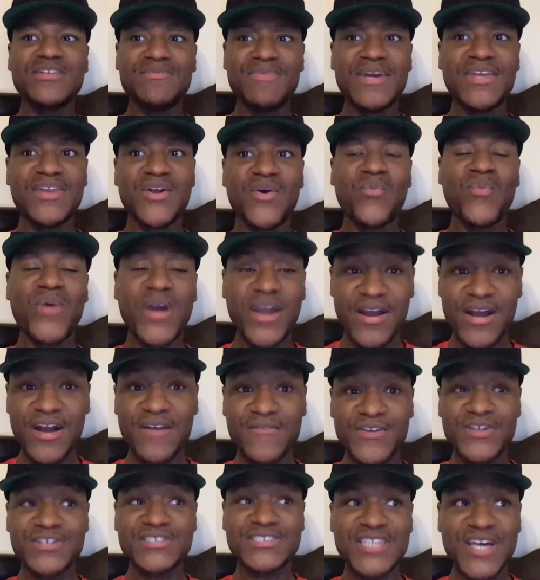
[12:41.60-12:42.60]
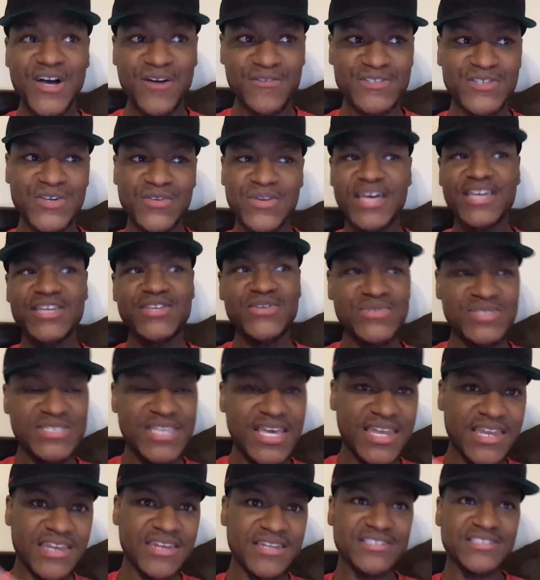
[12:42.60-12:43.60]
being aware of yourself. So like you
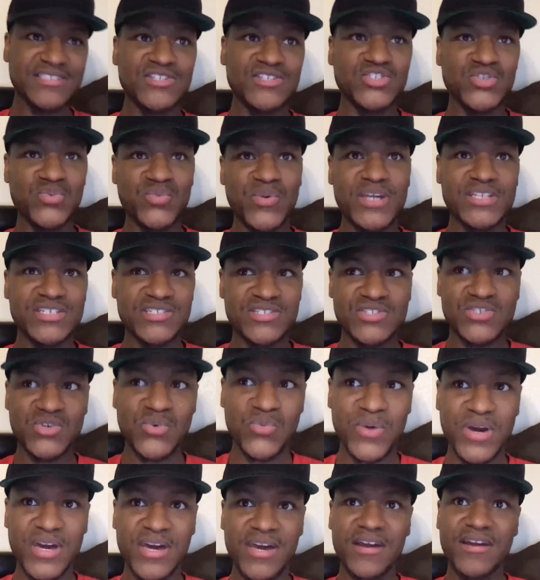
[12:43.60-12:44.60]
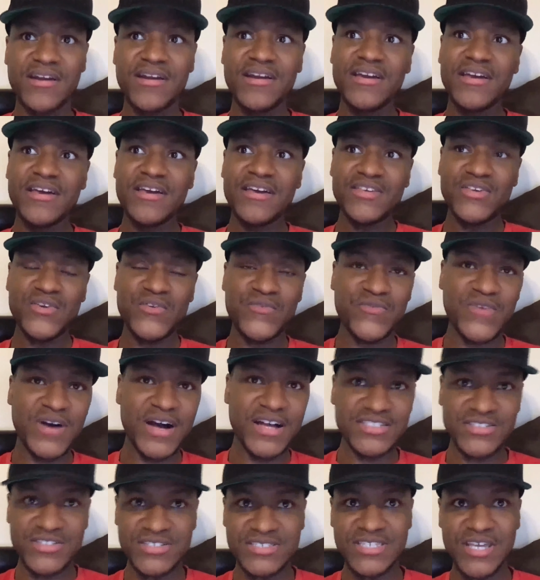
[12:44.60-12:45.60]
said, in a situation to where you
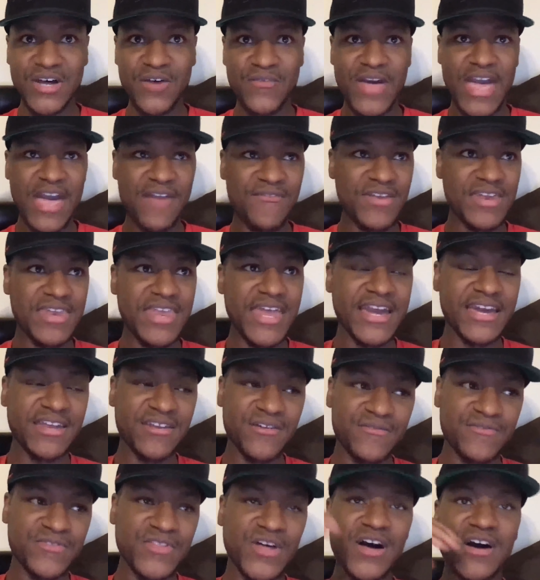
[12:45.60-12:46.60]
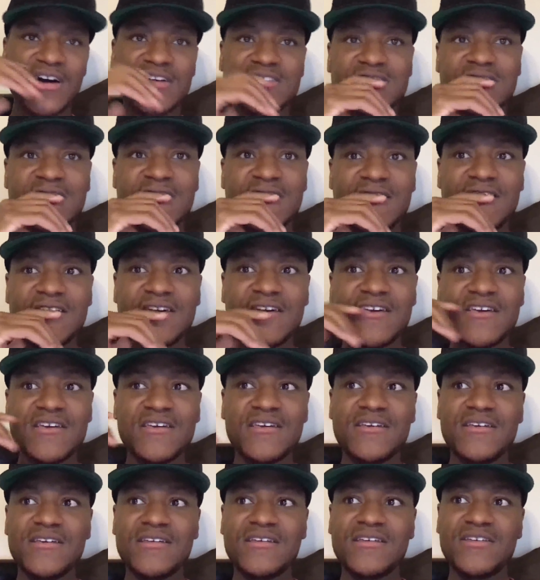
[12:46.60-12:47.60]
find yourself having negative thoughts,
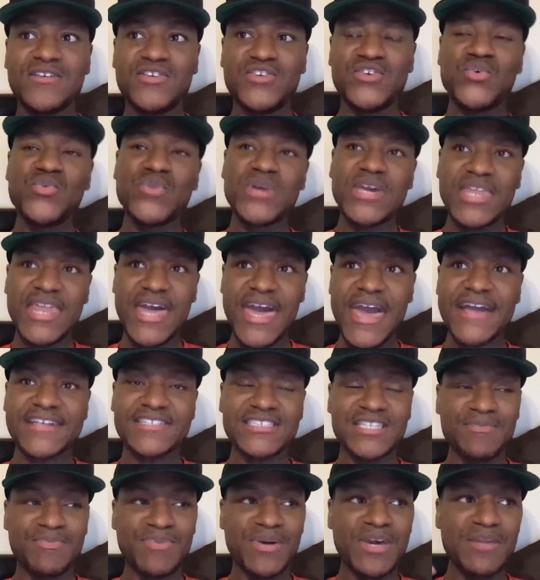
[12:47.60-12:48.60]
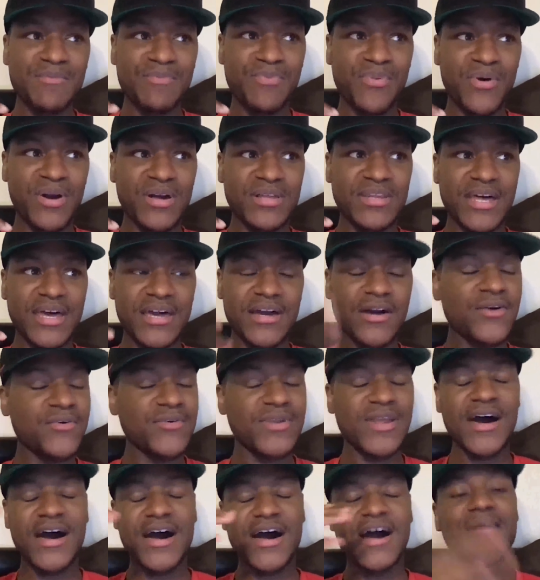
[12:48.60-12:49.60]
you can actually pinpoint like, oh
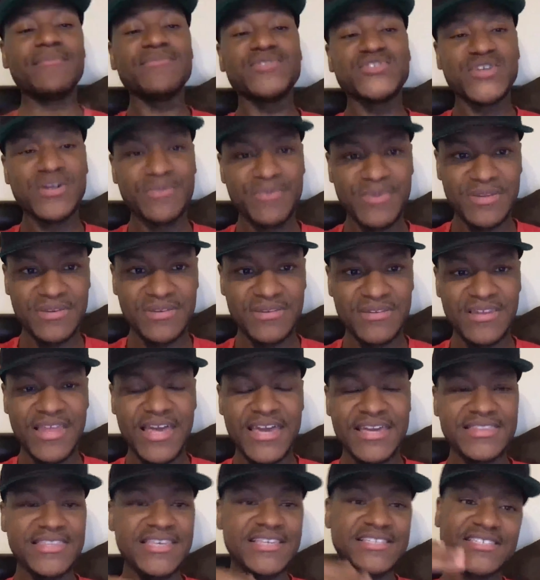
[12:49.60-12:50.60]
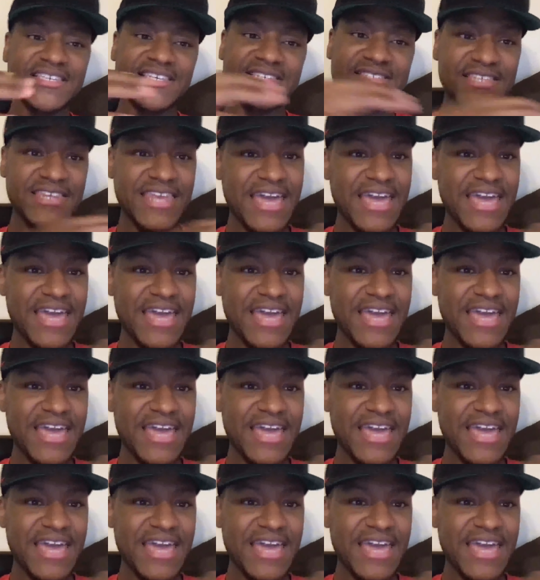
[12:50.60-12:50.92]
nah, I'm tripping. Like this isn't